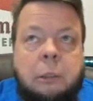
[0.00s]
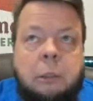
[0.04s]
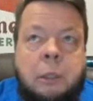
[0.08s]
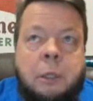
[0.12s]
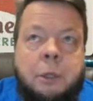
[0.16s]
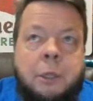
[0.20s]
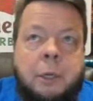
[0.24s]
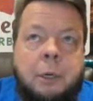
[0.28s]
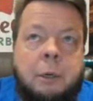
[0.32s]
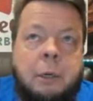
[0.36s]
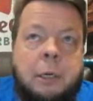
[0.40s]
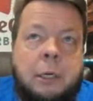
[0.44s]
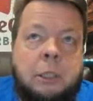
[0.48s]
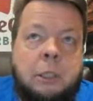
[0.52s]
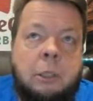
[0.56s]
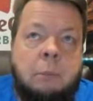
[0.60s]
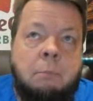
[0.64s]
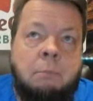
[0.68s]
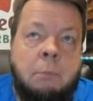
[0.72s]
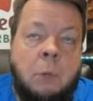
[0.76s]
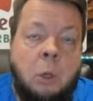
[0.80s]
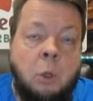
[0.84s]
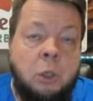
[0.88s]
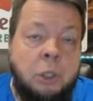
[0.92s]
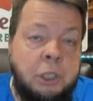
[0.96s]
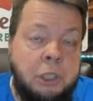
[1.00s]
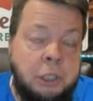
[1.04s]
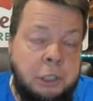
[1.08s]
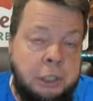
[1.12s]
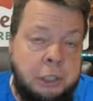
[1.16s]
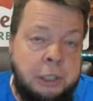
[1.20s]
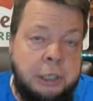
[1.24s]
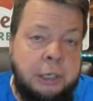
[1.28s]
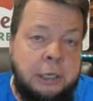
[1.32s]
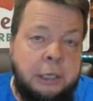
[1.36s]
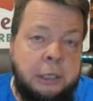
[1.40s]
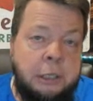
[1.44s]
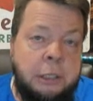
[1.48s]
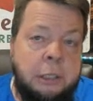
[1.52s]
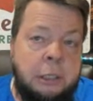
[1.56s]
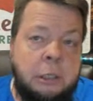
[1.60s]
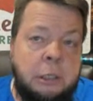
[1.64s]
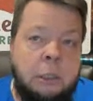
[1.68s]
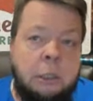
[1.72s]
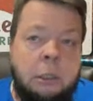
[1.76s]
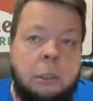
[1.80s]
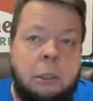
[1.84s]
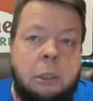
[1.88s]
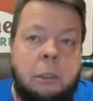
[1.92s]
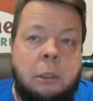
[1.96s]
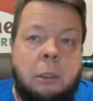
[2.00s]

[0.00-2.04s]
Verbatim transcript: the theory is that most disease